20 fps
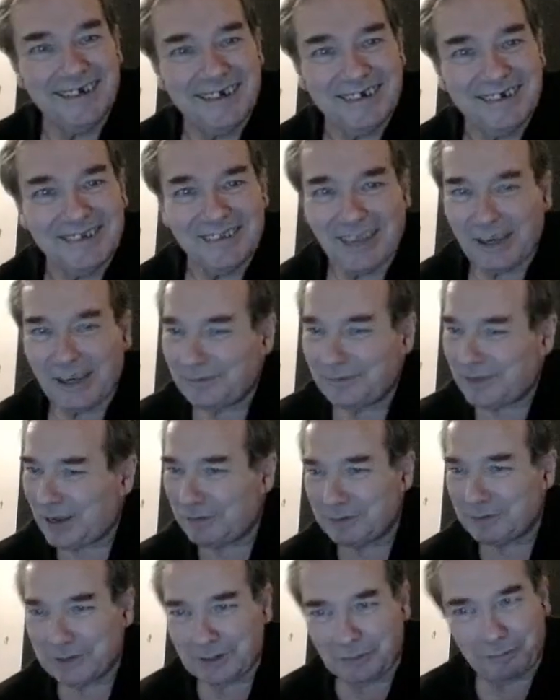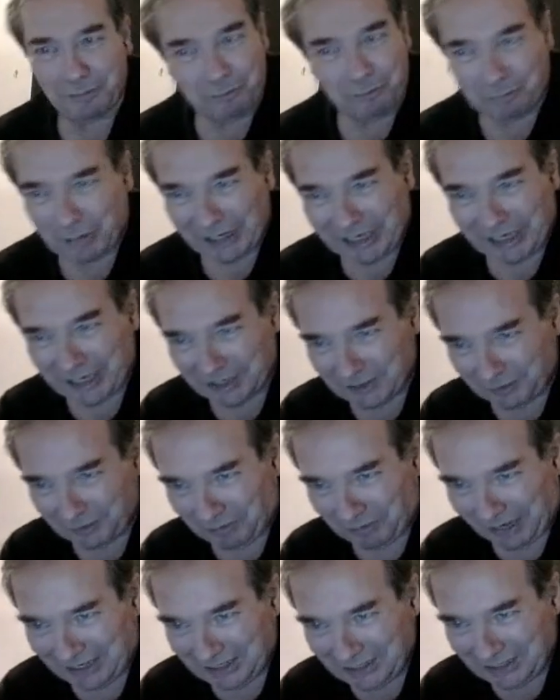No, that was the biggest the
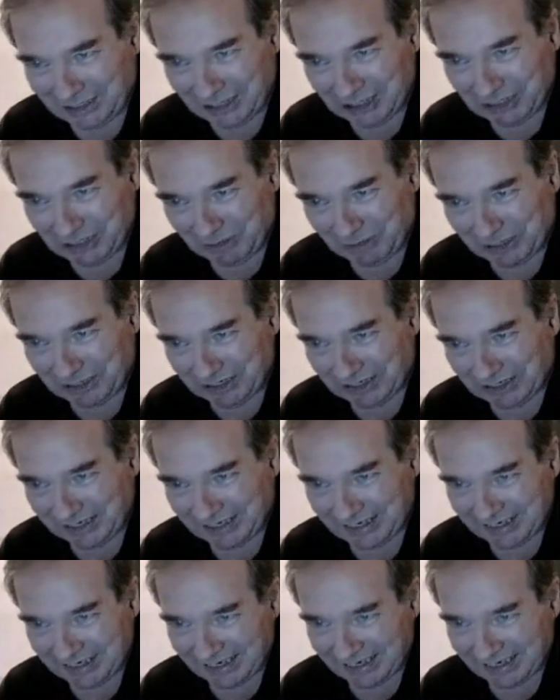bait and switches.